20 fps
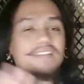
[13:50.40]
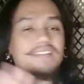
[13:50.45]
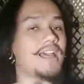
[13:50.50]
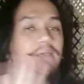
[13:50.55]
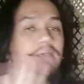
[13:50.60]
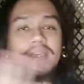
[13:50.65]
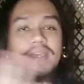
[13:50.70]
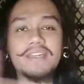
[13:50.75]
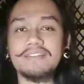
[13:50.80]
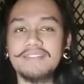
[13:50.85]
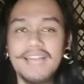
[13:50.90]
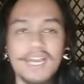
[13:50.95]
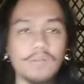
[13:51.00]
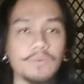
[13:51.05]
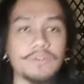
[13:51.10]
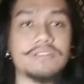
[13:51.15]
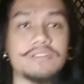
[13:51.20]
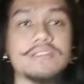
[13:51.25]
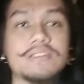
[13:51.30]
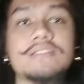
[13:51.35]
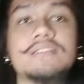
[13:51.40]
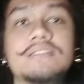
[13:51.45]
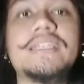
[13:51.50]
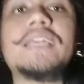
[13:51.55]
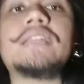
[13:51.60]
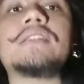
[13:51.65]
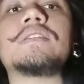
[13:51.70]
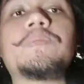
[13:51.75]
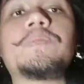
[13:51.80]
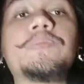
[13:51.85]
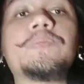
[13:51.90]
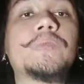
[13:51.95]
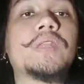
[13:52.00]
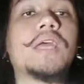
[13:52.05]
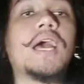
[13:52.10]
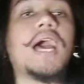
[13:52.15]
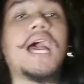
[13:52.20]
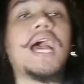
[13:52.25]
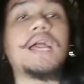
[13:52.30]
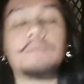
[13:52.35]
I mean, that was just it.
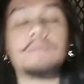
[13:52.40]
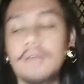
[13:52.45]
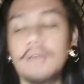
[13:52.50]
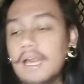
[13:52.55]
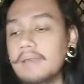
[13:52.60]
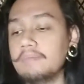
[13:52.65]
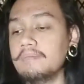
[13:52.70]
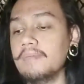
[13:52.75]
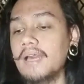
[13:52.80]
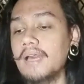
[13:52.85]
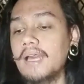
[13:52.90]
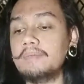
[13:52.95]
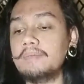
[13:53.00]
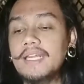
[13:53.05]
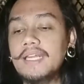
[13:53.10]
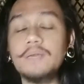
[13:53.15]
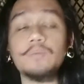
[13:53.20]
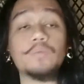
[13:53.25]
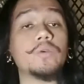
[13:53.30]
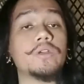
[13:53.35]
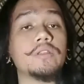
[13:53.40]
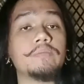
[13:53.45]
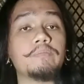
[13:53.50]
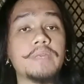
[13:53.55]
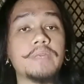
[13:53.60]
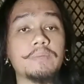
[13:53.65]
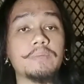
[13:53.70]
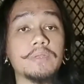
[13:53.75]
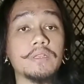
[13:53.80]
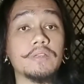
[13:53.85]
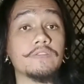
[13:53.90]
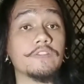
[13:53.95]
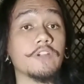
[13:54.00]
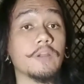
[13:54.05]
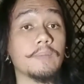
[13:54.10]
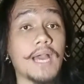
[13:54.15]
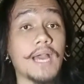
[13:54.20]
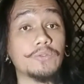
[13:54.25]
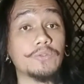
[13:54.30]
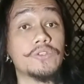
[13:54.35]
I met up with people
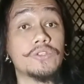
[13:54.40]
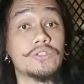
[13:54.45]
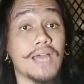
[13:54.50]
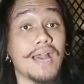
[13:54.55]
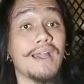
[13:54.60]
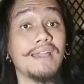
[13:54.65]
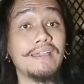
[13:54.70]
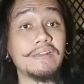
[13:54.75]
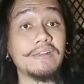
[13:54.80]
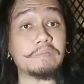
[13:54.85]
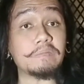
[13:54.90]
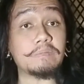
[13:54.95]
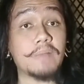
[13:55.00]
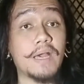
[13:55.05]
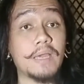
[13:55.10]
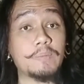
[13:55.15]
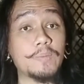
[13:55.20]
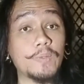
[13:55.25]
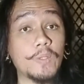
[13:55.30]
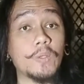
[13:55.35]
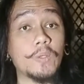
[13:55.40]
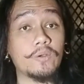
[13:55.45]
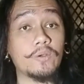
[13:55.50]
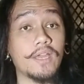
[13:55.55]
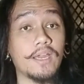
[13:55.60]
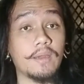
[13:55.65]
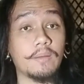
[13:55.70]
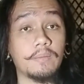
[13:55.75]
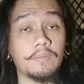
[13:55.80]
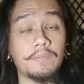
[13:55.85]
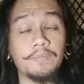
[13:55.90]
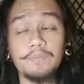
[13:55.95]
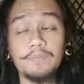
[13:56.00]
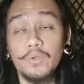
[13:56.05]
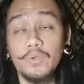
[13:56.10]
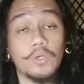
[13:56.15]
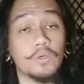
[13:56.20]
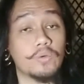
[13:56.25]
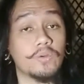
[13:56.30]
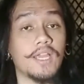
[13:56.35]
from outside of my
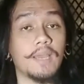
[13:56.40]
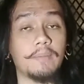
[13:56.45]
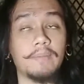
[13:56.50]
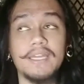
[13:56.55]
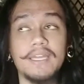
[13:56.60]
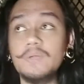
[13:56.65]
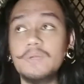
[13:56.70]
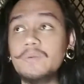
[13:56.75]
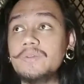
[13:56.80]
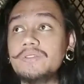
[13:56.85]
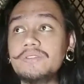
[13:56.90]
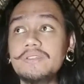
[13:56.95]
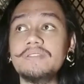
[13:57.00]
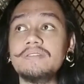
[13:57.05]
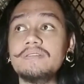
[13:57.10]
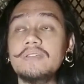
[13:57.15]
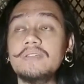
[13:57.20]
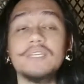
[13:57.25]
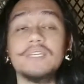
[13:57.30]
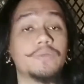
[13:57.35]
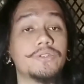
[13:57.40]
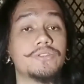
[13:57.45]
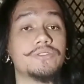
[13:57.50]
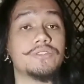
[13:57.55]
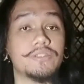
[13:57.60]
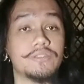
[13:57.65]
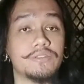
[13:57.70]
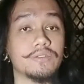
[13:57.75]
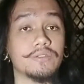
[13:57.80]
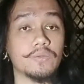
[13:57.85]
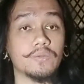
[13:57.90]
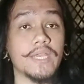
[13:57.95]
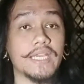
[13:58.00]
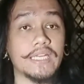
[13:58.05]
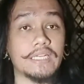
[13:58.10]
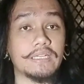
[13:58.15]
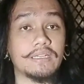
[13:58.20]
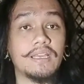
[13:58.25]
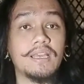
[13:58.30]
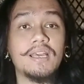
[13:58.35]
program, and it was just
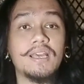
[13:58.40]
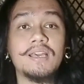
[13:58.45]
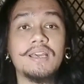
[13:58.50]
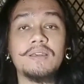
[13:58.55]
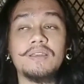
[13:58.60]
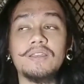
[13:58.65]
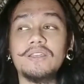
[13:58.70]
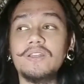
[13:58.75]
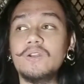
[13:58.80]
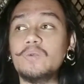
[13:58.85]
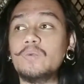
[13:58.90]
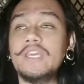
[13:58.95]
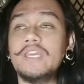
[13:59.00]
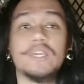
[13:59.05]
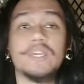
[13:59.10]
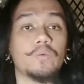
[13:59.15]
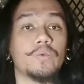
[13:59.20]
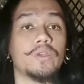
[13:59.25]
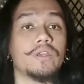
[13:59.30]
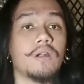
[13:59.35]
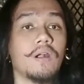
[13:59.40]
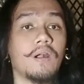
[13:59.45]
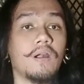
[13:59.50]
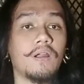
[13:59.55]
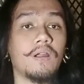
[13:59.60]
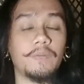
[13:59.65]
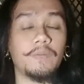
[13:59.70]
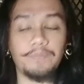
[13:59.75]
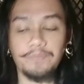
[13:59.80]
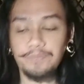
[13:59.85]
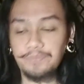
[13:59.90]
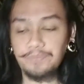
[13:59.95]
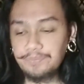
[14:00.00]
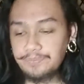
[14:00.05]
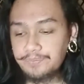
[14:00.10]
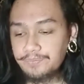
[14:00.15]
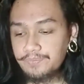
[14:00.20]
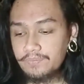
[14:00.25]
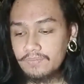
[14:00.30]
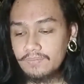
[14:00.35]
great. Here we are.
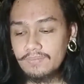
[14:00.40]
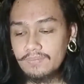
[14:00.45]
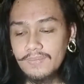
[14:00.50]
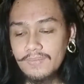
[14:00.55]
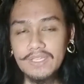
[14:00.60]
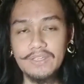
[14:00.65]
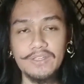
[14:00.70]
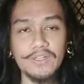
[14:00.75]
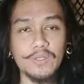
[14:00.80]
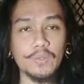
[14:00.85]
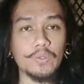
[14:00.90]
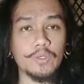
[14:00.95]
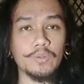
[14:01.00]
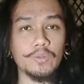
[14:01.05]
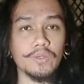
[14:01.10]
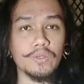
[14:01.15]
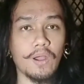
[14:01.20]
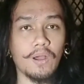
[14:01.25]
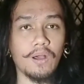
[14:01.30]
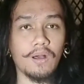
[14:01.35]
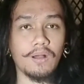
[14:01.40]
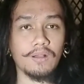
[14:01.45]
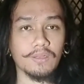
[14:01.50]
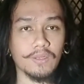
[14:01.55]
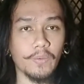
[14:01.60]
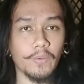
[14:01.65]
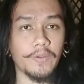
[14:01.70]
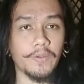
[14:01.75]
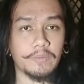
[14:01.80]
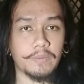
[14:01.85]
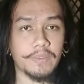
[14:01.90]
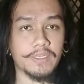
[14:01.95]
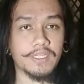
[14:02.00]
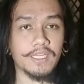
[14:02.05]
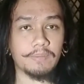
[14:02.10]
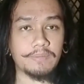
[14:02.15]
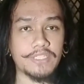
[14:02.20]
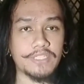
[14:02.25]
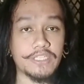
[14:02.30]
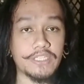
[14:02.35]
We were all going to
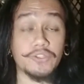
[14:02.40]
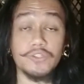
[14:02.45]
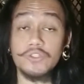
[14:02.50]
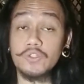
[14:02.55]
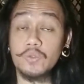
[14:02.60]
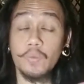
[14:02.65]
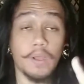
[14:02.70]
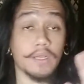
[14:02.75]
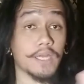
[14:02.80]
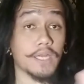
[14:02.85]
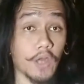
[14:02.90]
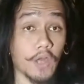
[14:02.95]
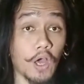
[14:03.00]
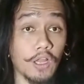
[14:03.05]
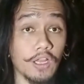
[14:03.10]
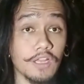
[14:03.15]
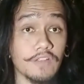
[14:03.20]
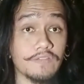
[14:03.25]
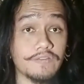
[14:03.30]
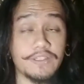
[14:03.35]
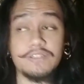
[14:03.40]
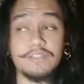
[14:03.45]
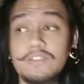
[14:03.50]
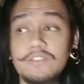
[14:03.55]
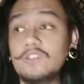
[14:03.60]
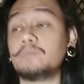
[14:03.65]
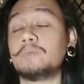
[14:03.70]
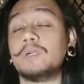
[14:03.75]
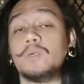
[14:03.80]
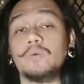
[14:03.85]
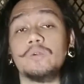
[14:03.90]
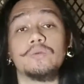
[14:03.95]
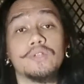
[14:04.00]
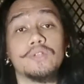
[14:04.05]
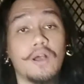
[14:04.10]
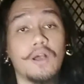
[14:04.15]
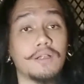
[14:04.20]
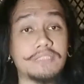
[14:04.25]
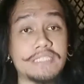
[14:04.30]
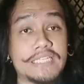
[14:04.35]
become teachers. Well, not all of but we
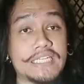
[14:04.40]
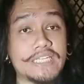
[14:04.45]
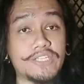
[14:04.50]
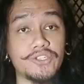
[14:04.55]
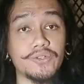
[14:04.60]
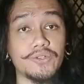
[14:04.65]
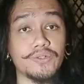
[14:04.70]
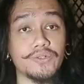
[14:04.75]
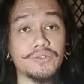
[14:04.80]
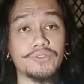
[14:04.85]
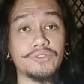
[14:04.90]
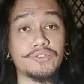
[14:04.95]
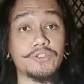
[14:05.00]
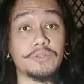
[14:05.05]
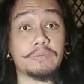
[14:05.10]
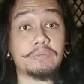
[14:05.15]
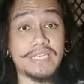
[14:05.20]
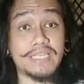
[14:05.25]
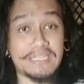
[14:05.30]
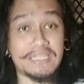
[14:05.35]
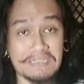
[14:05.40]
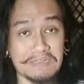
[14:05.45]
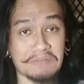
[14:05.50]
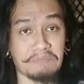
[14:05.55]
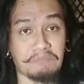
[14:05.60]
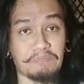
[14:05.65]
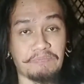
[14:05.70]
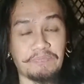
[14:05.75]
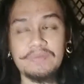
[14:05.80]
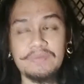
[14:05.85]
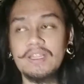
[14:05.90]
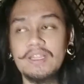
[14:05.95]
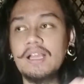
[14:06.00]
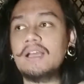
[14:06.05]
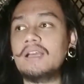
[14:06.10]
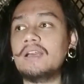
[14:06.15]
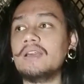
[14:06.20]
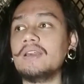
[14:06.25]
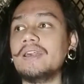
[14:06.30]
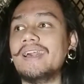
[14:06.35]
were all teachers to be.
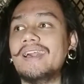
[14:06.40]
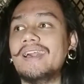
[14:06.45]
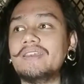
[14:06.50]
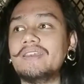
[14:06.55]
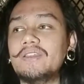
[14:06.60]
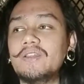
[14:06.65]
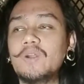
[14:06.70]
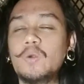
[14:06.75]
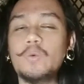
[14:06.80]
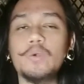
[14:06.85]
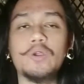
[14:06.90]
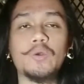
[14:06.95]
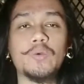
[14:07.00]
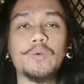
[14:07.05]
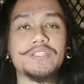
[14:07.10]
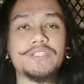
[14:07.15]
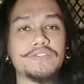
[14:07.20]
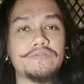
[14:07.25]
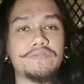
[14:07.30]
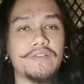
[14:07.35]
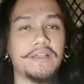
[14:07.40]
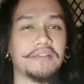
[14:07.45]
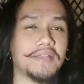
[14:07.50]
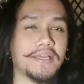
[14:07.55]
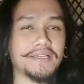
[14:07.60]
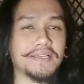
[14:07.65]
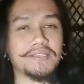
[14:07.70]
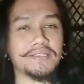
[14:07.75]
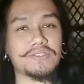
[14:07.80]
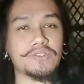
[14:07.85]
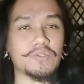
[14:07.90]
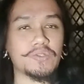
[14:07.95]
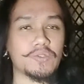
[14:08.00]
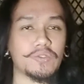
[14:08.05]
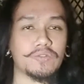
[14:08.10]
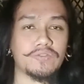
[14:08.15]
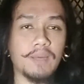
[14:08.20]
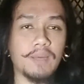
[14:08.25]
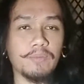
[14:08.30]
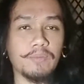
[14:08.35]
We just felt like a sort
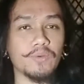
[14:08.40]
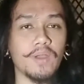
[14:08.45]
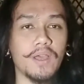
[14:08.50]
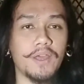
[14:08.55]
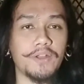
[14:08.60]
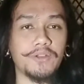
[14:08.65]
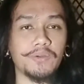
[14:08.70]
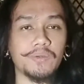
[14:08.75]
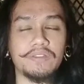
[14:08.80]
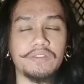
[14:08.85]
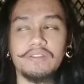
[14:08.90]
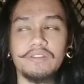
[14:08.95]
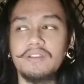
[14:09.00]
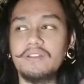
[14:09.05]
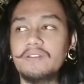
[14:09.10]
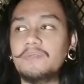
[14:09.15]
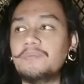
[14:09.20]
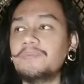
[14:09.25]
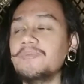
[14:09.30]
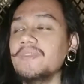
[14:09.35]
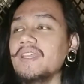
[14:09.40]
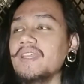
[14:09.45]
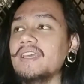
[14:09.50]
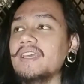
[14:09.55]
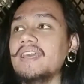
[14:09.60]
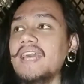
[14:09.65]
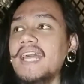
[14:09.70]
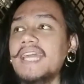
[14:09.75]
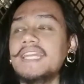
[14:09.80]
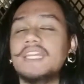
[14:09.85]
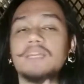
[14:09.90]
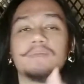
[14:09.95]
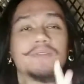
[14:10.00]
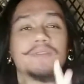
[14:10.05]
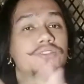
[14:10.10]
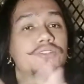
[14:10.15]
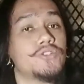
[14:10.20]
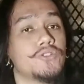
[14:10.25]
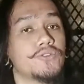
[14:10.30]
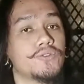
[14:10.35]
of camaraderie there. And number
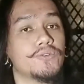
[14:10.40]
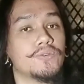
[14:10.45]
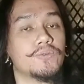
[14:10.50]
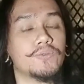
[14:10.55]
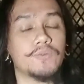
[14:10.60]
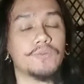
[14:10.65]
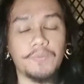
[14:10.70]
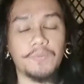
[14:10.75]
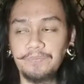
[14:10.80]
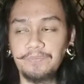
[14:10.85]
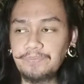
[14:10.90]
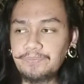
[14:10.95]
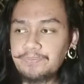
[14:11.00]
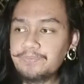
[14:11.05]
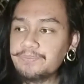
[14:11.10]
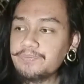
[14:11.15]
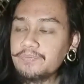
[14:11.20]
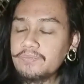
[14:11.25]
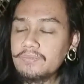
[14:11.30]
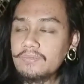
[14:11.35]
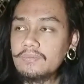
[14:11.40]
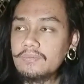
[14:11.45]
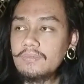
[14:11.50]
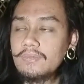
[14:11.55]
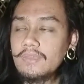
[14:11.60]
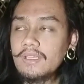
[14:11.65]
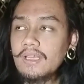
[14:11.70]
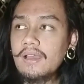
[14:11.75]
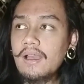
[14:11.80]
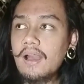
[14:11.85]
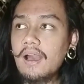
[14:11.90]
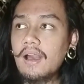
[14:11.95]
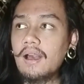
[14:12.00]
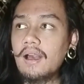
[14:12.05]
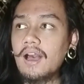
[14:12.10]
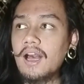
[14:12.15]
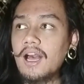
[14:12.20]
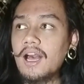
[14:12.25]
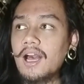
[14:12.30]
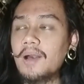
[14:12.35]
two,
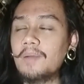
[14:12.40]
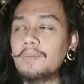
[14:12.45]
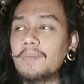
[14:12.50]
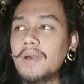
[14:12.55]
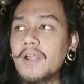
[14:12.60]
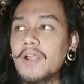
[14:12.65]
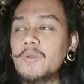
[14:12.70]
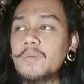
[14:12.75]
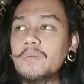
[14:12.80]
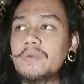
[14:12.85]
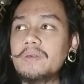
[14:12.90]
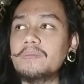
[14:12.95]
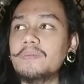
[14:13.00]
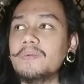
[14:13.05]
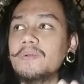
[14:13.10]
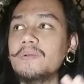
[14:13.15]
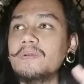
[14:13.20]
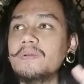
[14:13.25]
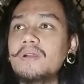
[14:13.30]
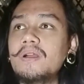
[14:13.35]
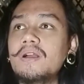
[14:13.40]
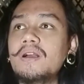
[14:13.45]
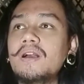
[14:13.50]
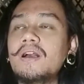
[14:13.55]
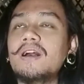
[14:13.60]
I remember